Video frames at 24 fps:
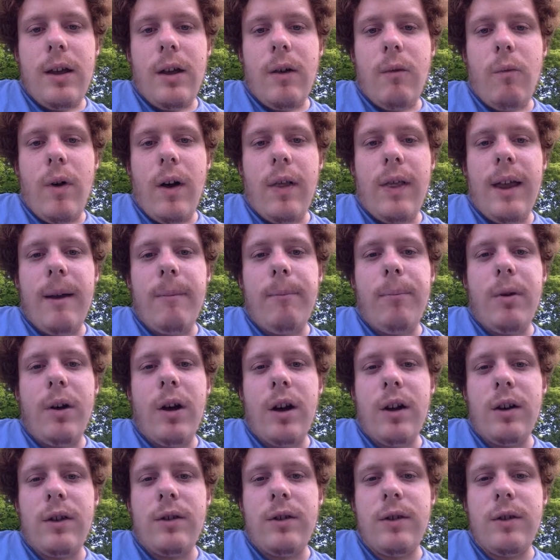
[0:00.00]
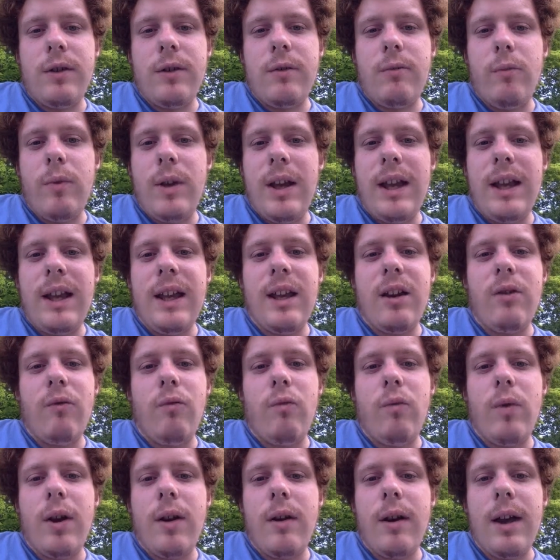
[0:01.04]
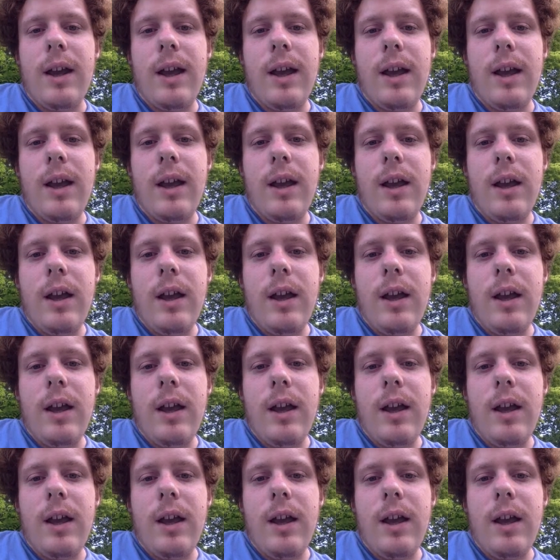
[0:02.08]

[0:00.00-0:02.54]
while I pondered, weak and weary,